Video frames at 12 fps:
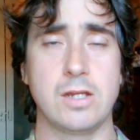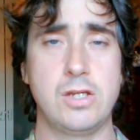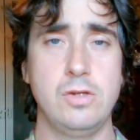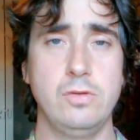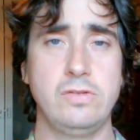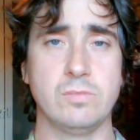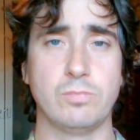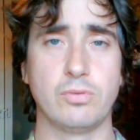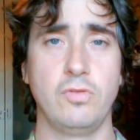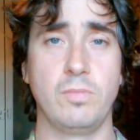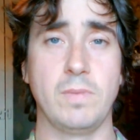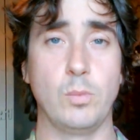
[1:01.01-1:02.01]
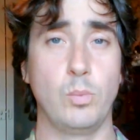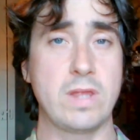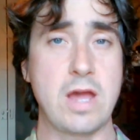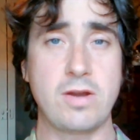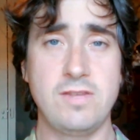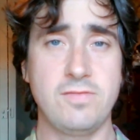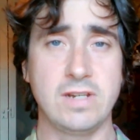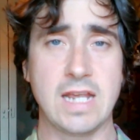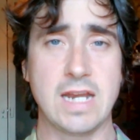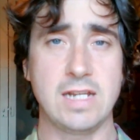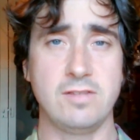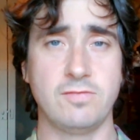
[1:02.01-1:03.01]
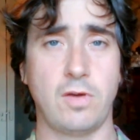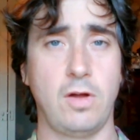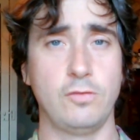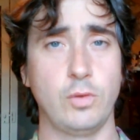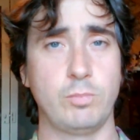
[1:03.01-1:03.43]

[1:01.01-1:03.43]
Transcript: a huge improvement without even getting involved